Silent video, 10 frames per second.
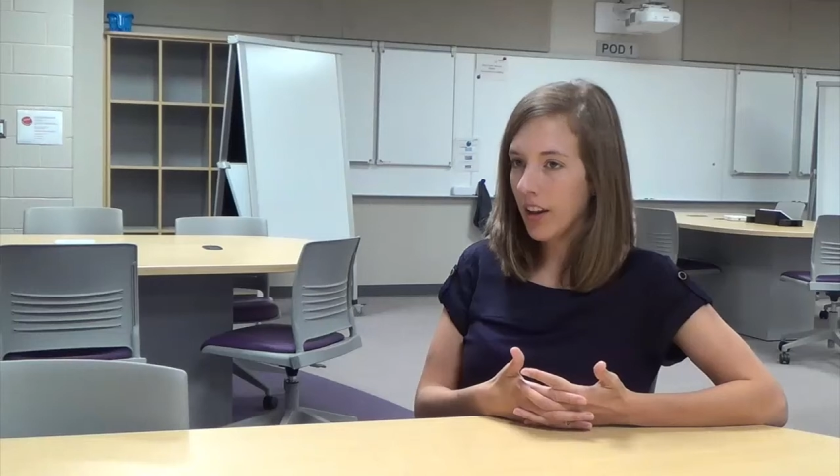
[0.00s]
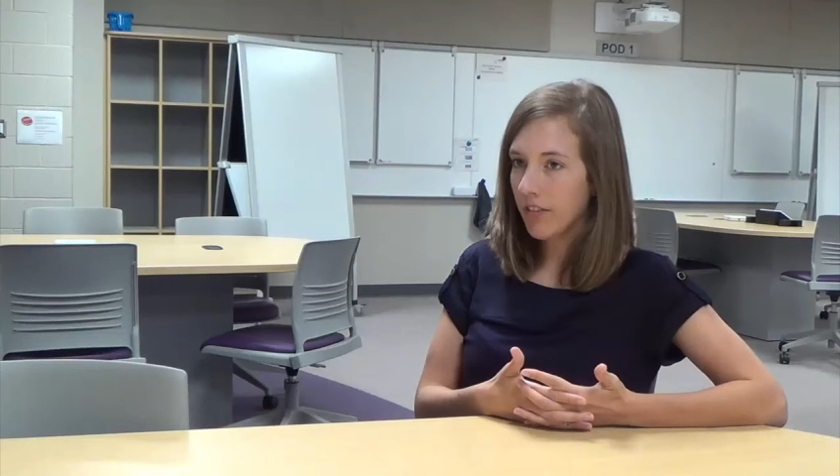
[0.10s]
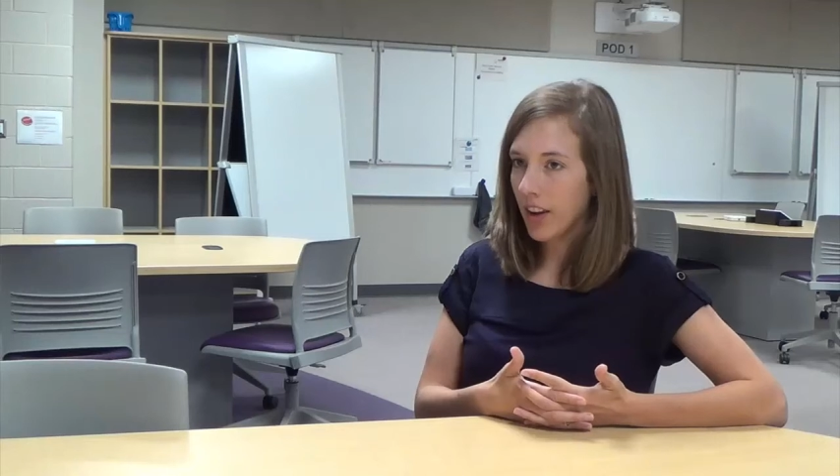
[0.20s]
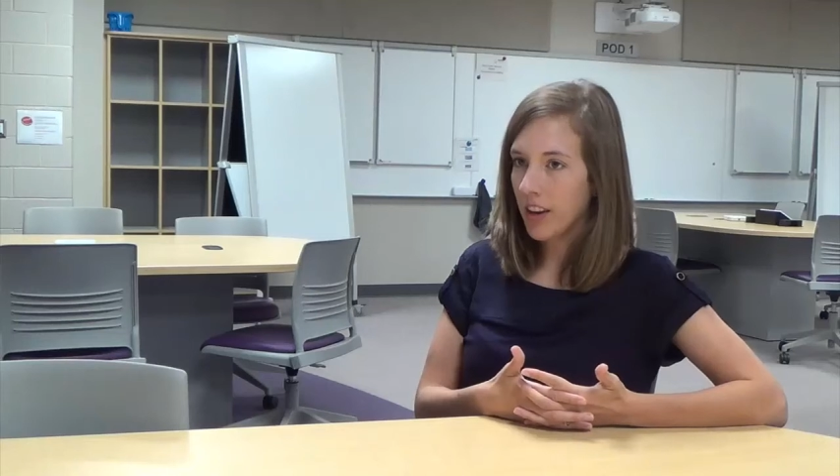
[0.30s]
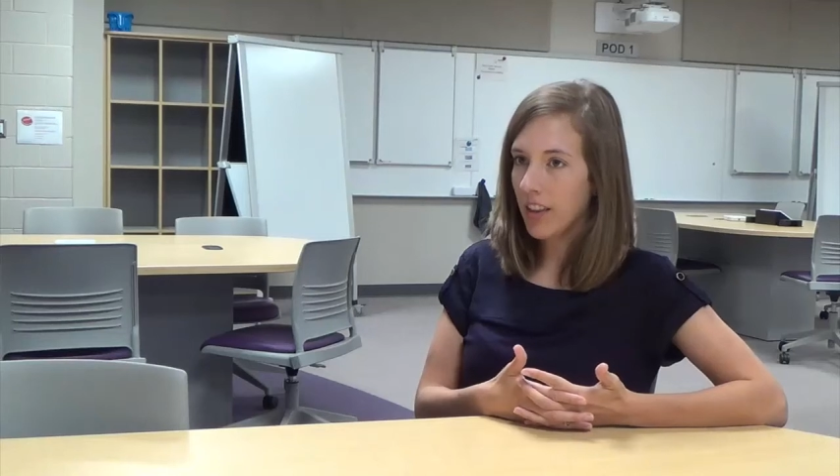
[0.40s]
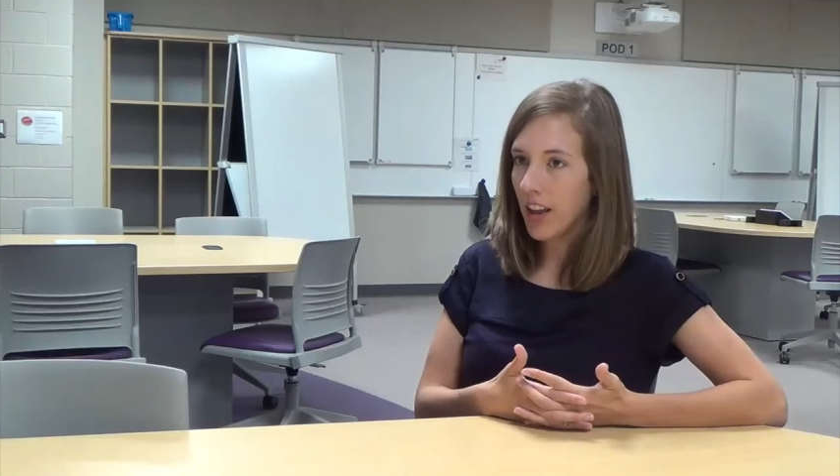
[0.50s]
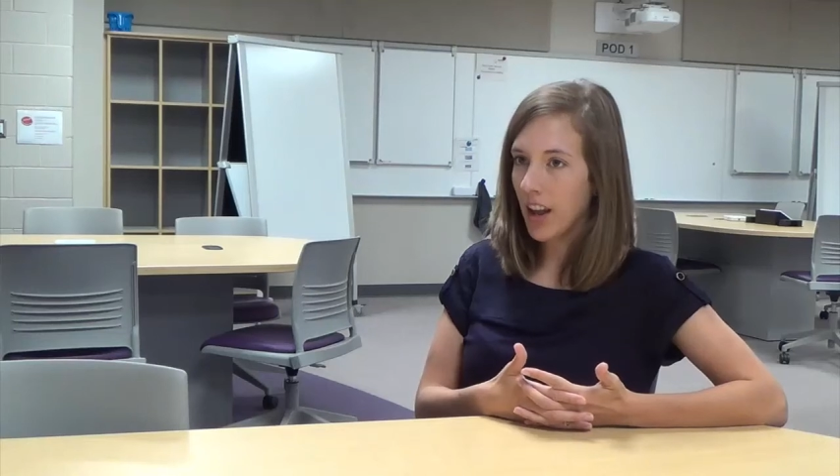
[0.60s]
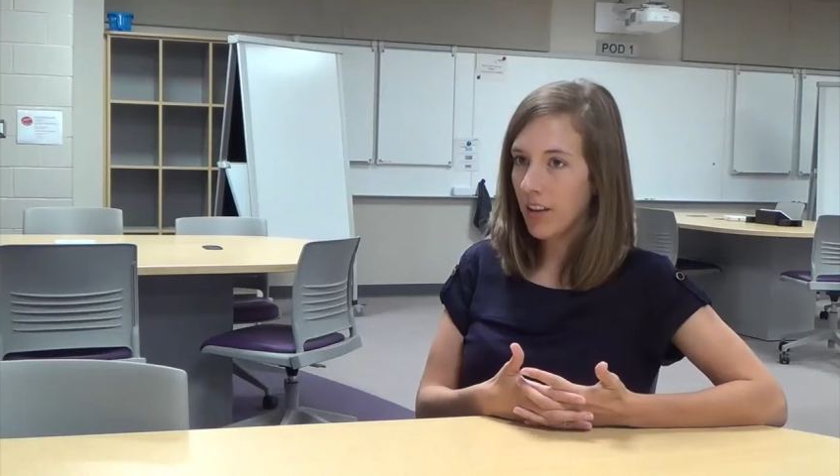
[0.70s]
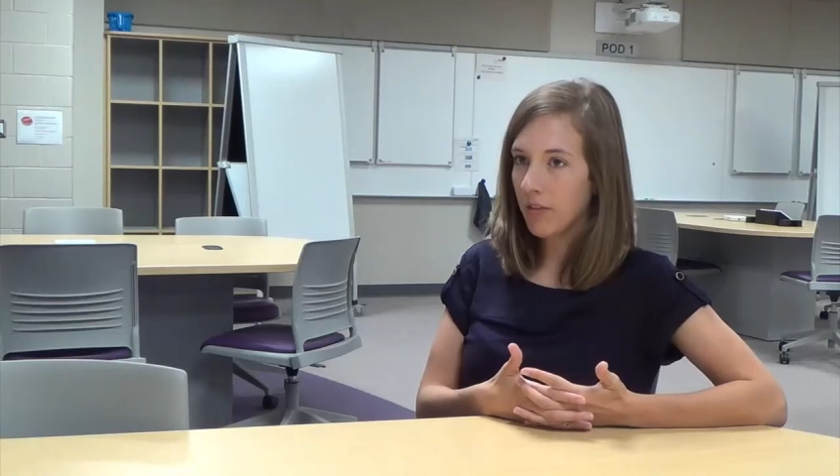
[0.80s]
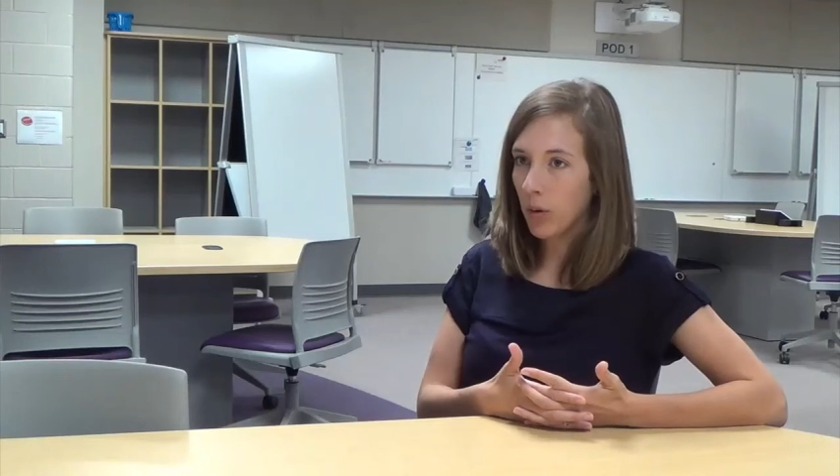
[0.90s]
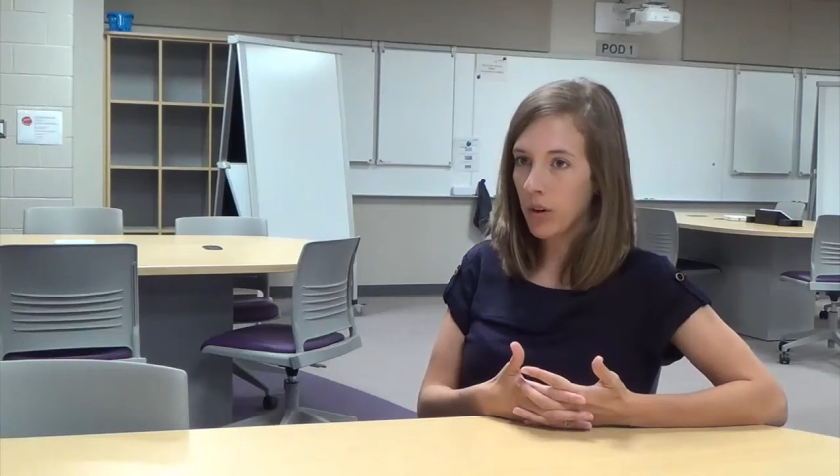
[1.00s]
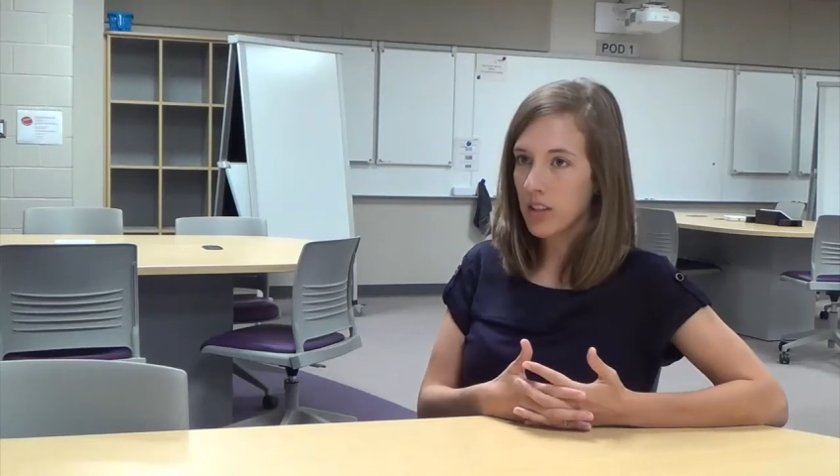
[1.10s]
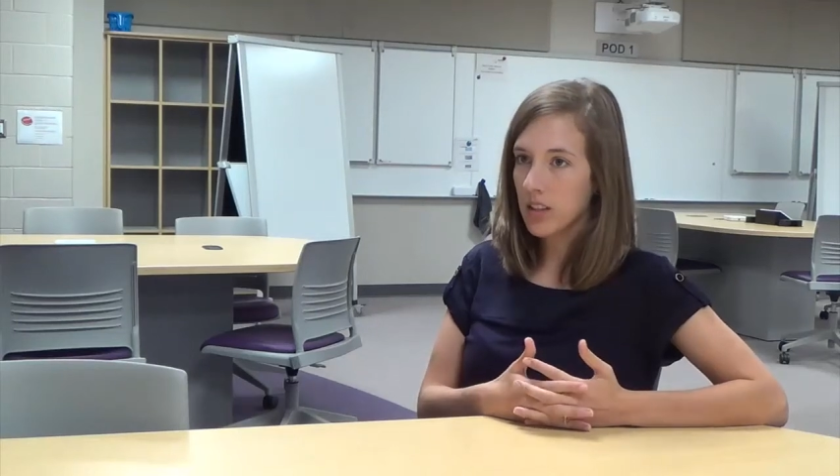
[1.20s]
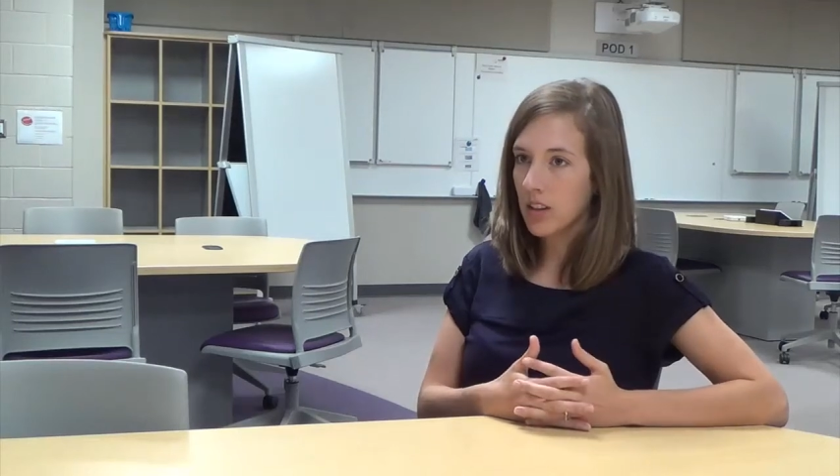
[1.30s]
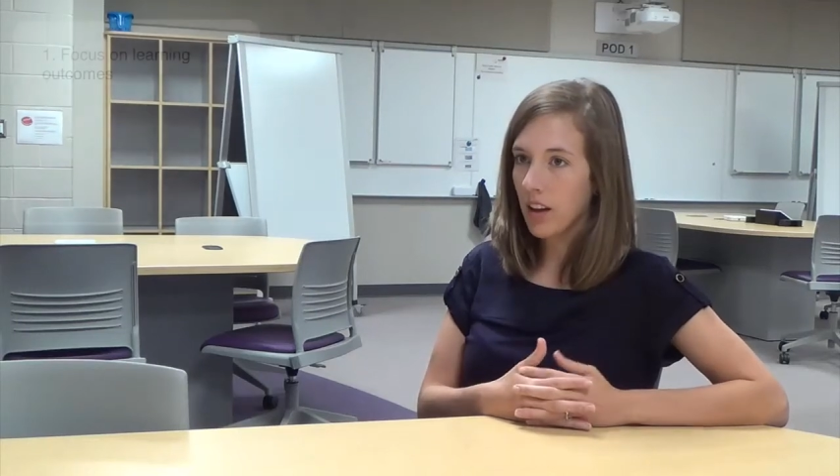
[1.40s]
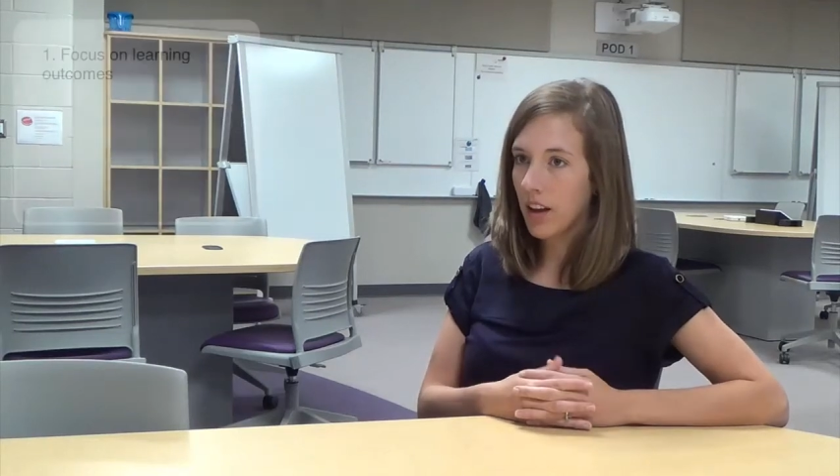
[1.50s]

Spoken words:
I find that I focus